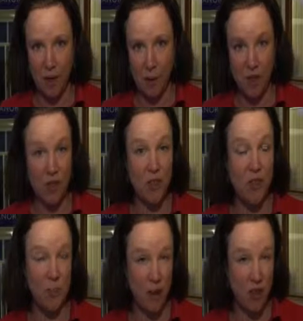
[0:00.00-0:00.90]
which is a
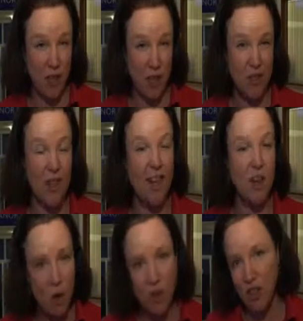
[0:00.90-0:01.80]
specialist
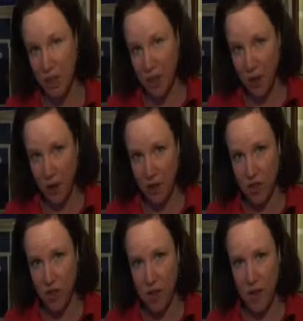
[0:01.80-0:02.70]
technology college.